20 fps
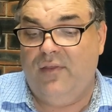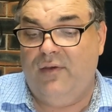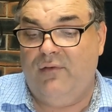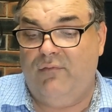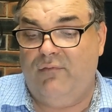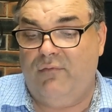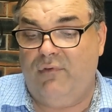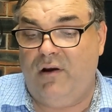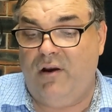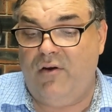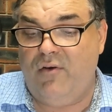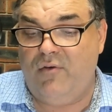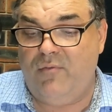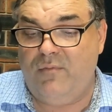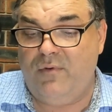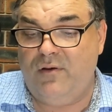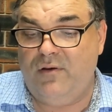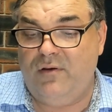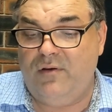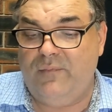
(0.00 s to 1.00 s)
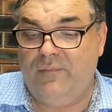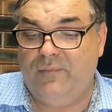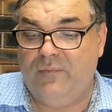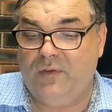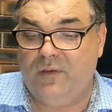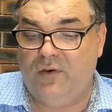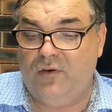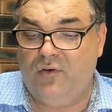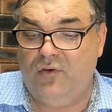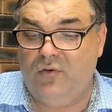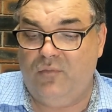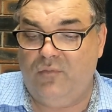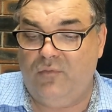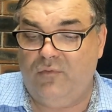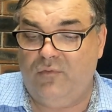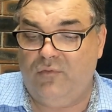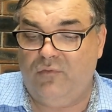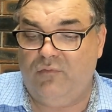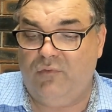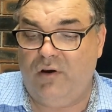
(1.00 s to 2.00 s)
The Roman
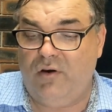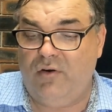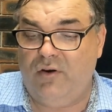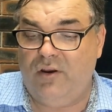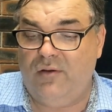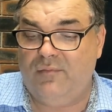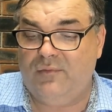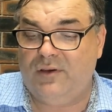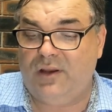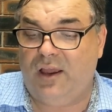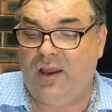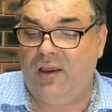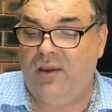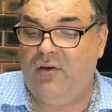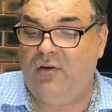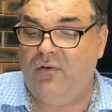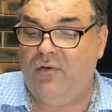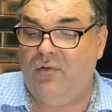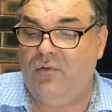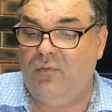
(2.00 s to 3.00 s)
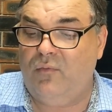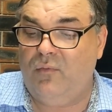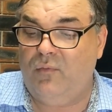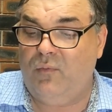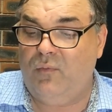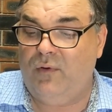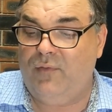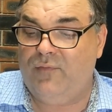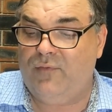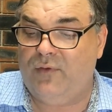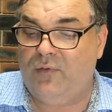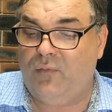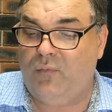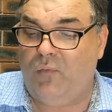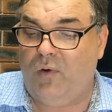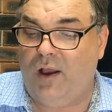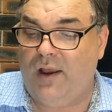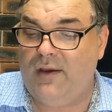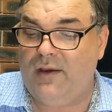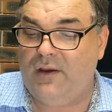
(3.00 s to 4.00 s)
numeral rhodium dial with the
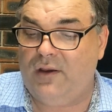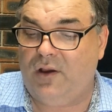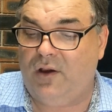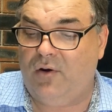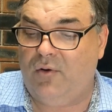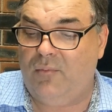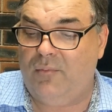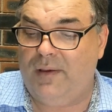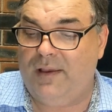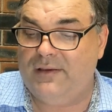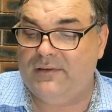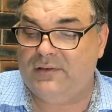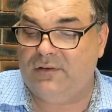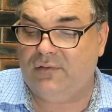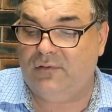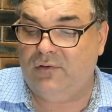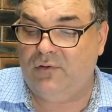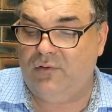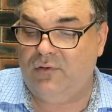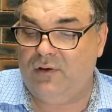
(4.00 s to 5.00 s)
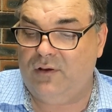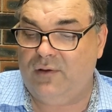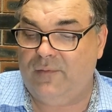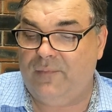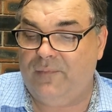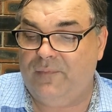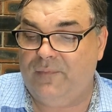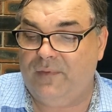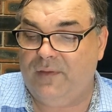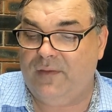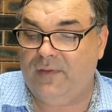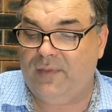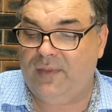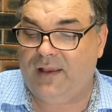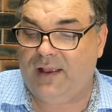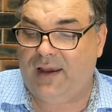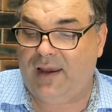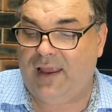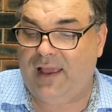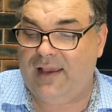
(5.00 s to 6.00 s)
white gold bezel look
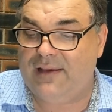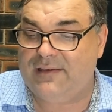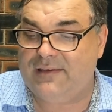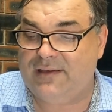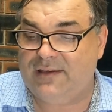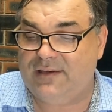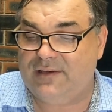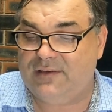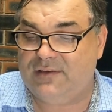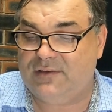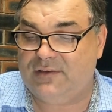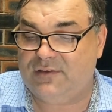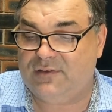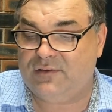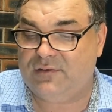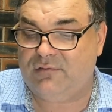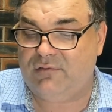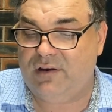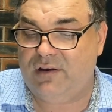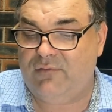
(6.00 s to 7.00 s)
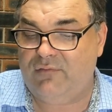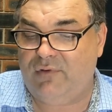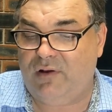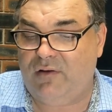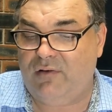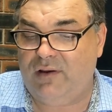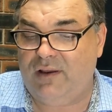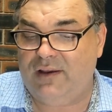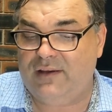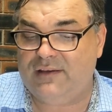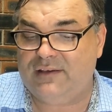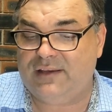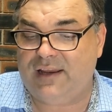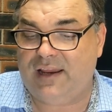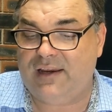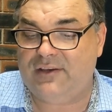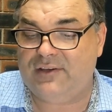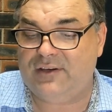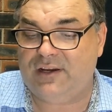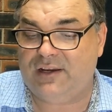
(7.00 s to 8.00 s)
the classiest, discreet Rolex
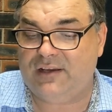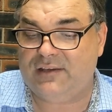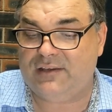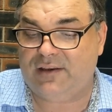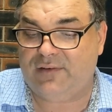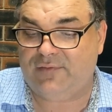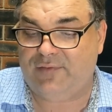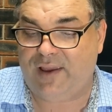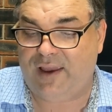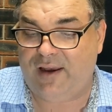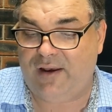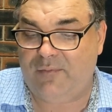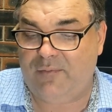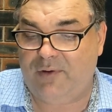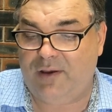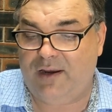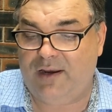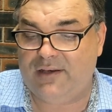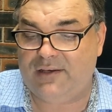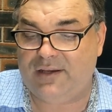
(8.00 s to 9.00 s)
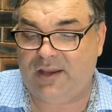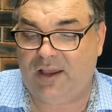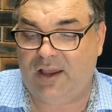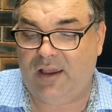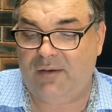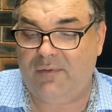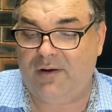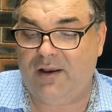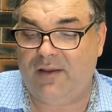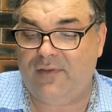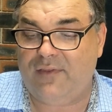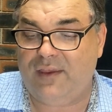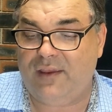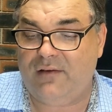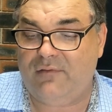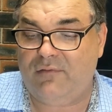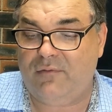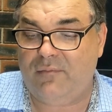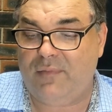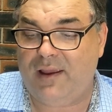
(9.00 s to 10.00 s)
Datejust available at a time and I
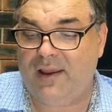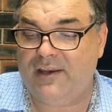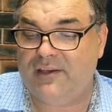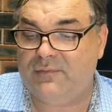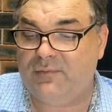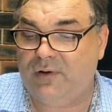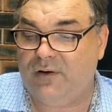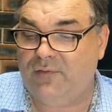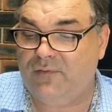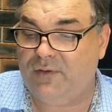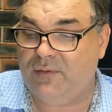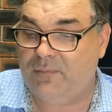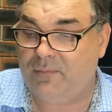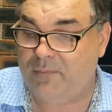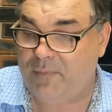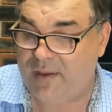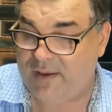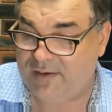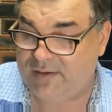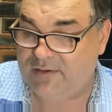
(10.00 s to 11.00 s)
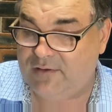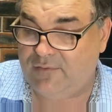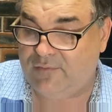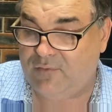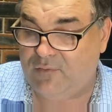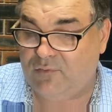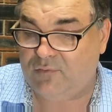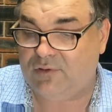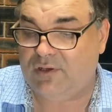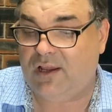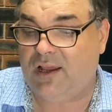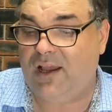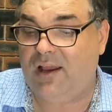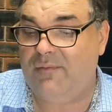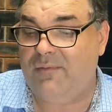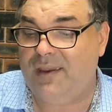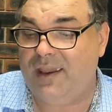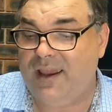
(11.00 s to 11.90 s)
think remains one of the best of all time.